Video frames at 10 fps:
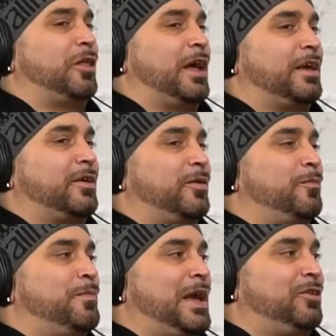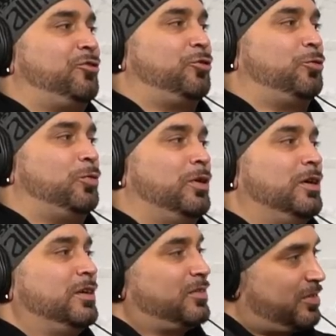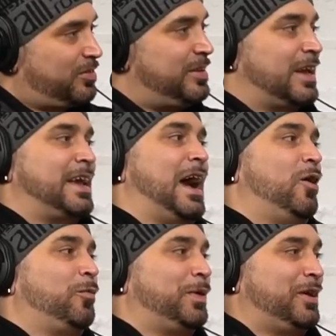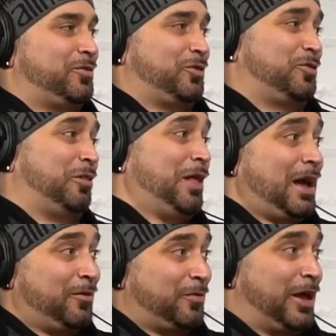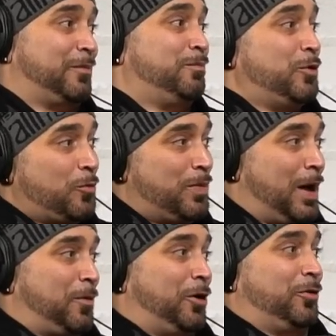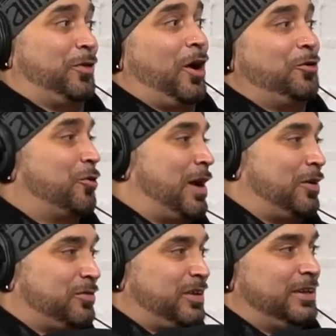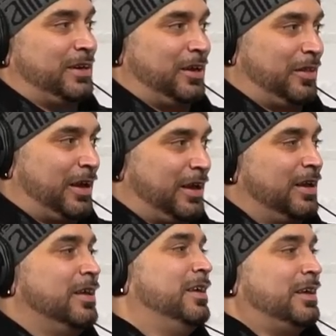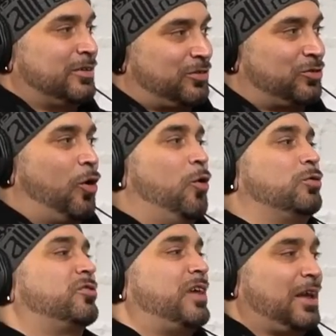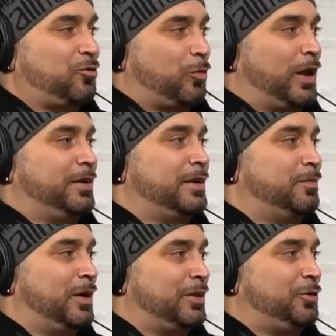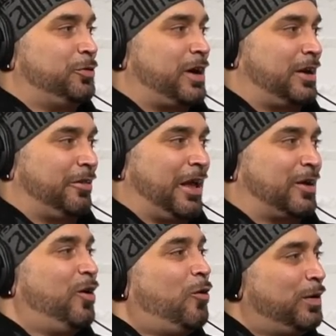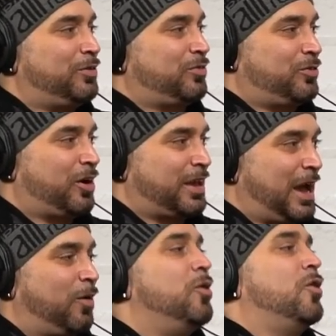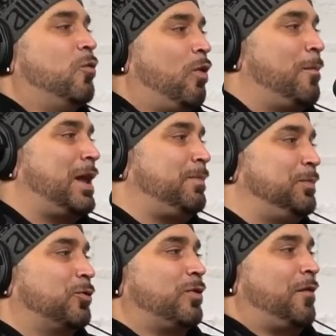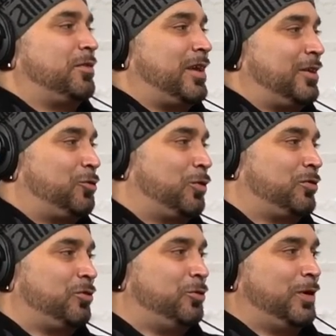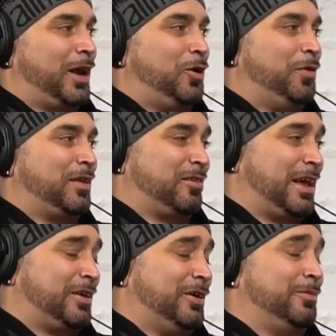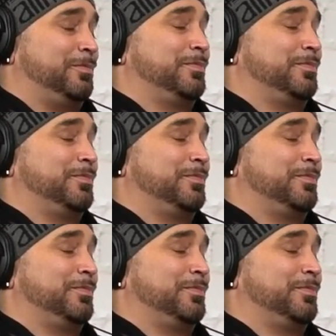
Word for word: like made you stick out? Because there's a lot of like boom bap. The underground scene in LA is so saturated, but you kind of like always stuck out. What made people gravitate towards you? And I know that's like a